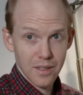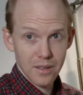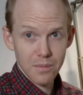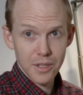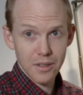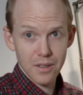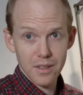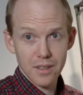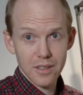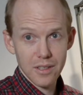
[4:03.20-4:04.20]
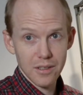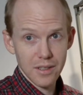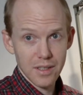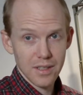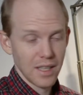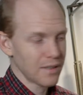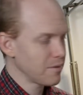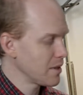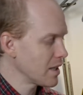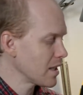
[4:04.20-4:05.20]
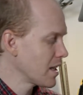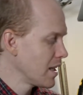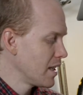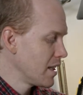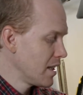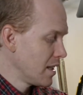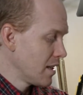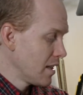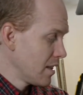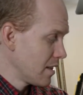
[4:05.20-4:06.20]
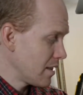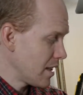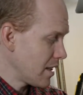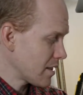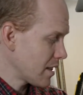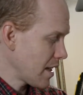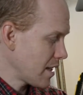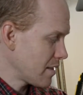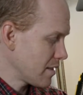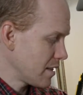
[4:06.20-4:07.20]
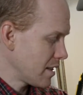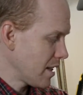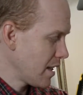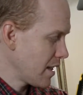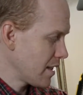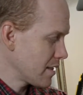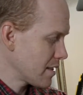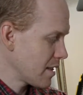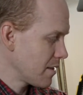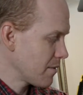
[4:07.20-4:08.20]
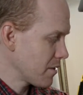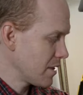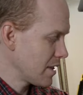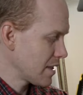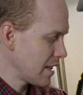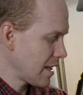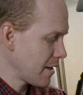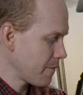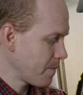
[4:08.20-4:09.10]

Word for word: computer and I'll show you the software that Agilent has for this guy.